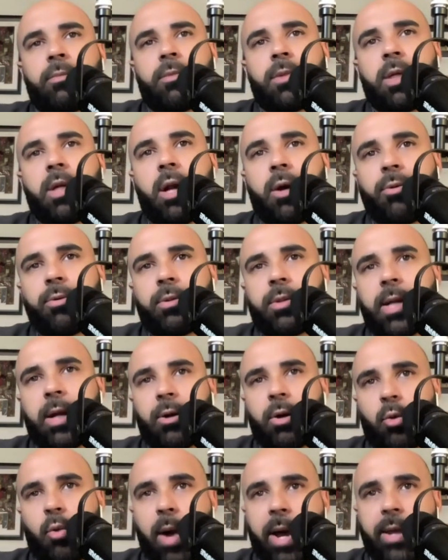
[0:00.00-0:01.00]
you know,
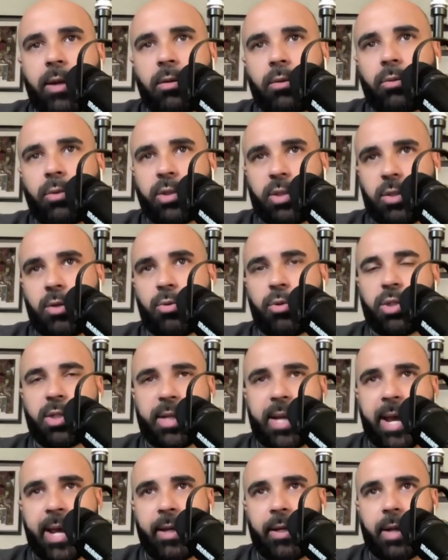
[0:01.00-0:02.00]
Derrick White was huge
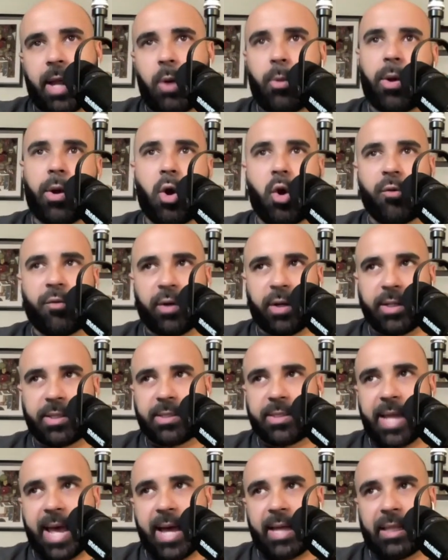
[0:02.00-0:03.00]
tonight. I went over
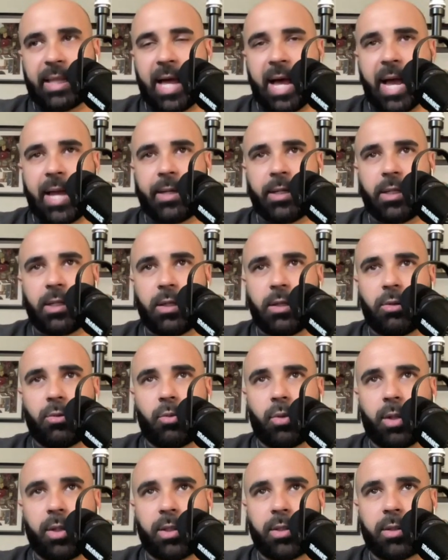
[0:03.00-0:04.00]
his stat line. He
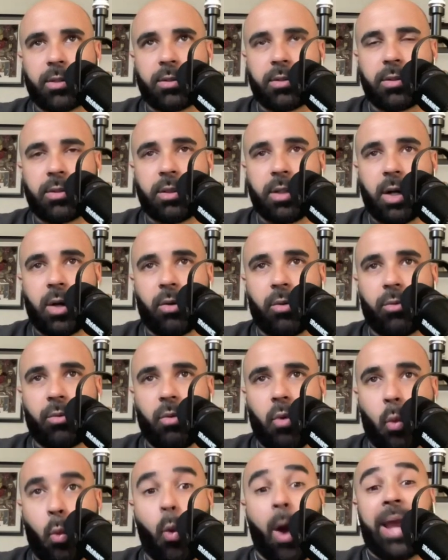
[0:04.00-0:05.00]
was, you know,
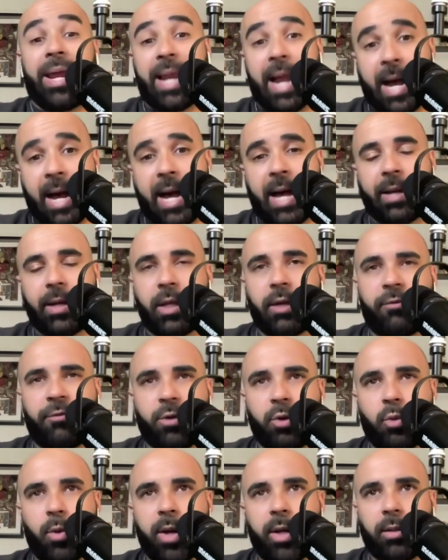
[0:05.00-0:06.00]
white hot, if
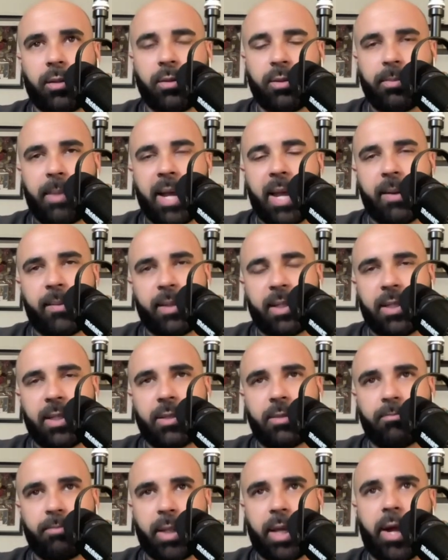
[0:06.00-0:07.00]
you will, Miami
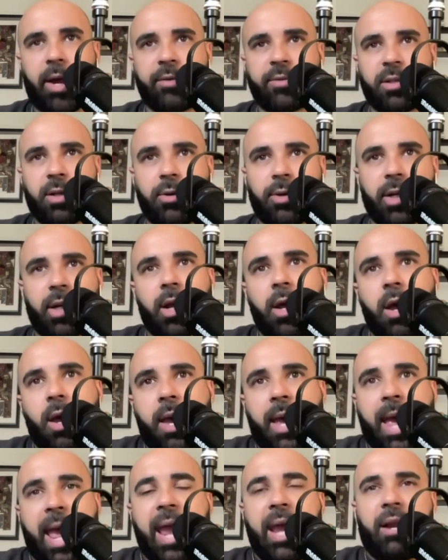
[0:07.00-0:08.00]
Heat playoff slogan,
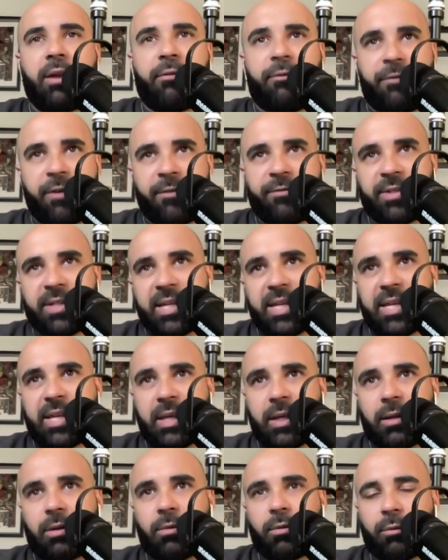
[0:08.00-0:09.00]
8 of
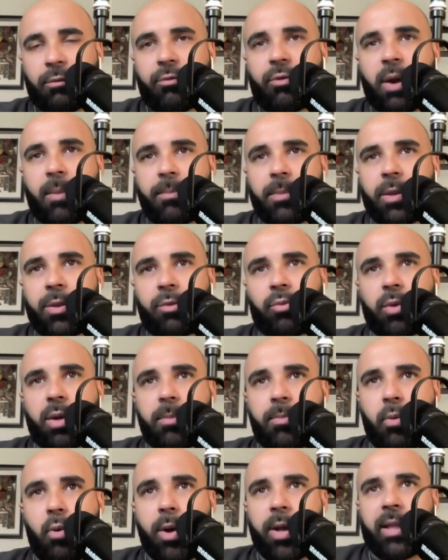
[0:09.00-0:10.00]
15 from the
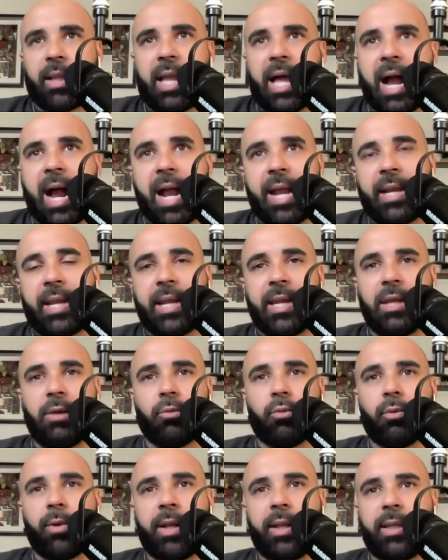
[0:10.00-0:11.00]
three-point line. And he
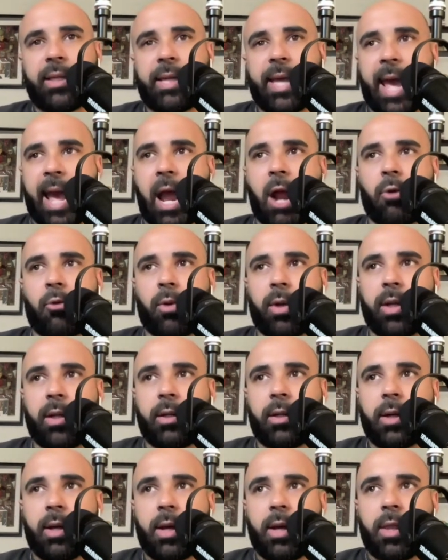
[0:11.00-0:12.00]
really carried
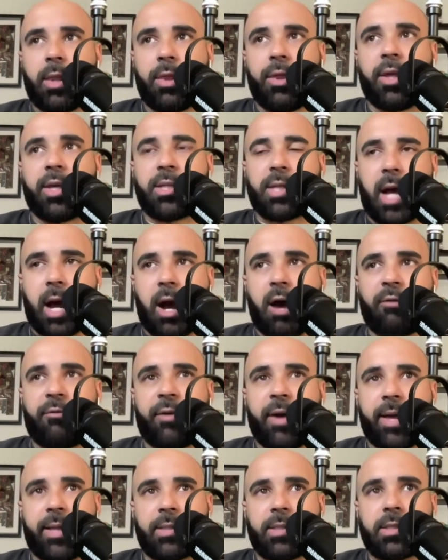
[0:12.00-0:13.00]
this
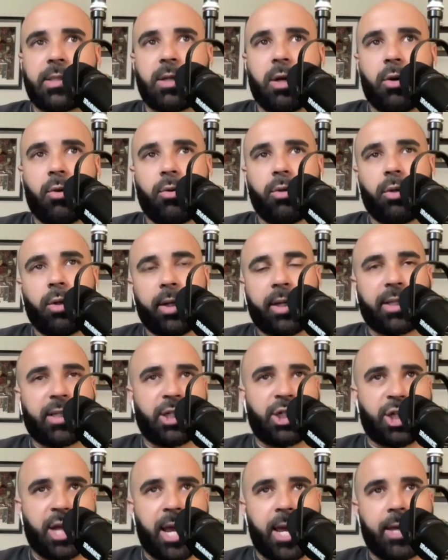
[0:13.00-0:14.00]
offense. So you look at the
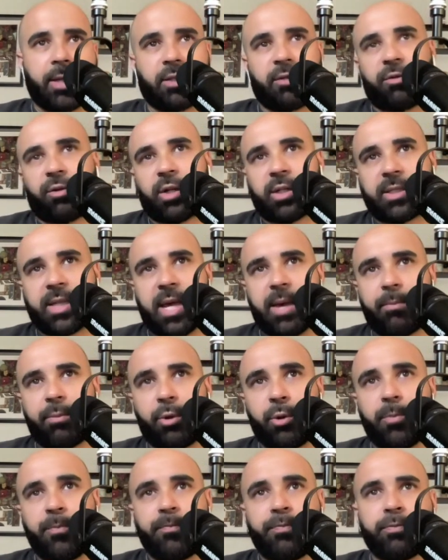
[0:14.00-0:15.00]
Jays, for
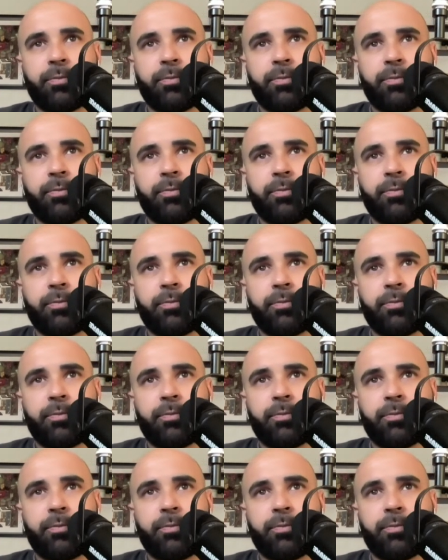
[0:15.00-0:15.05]
example,